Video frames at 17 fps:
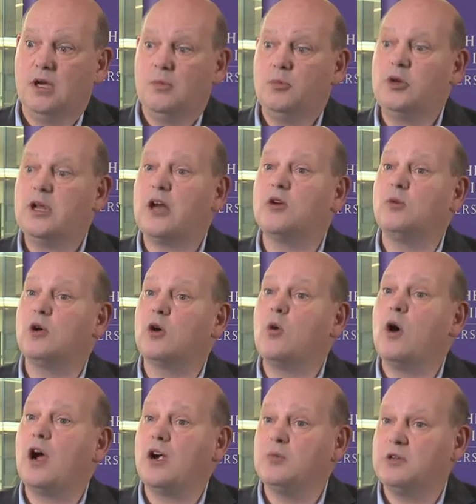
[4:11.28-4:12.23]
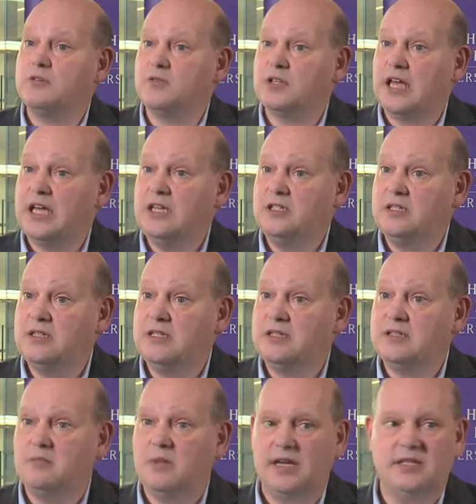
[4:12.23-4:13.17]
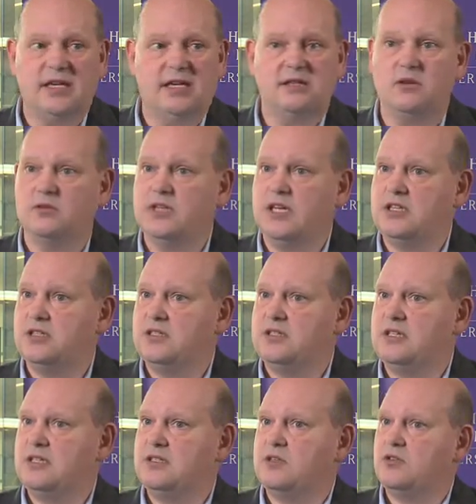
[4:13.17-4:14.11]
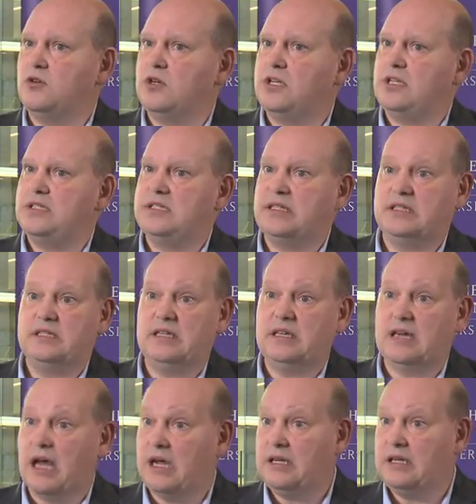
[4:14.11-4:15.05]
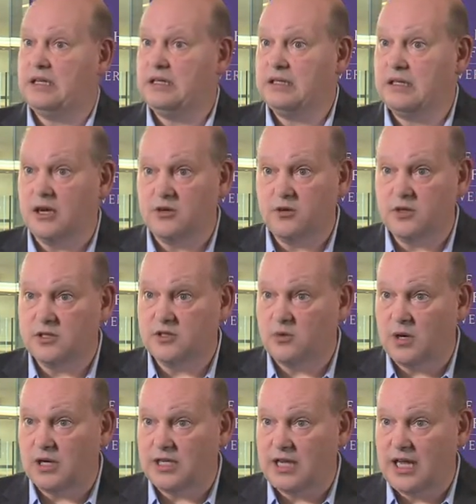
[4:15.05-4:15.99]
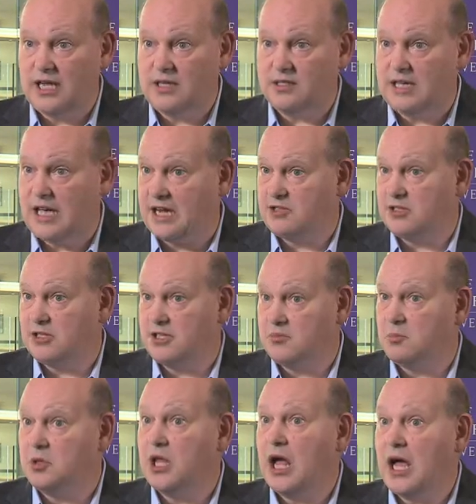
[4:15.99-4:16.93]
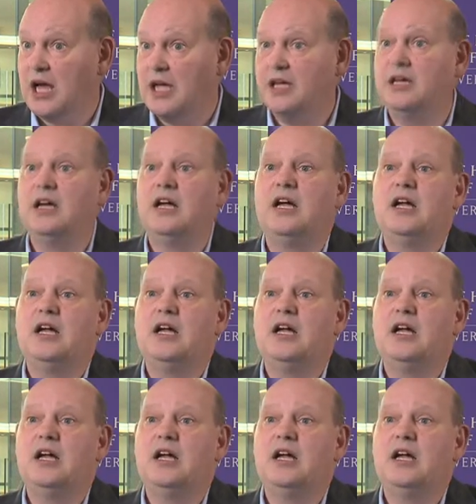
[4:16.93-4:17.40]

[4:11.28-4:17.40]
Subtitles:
put out a requirement for the agencies. It might take those agencies 30, 60, 90, 120 days to actually comply.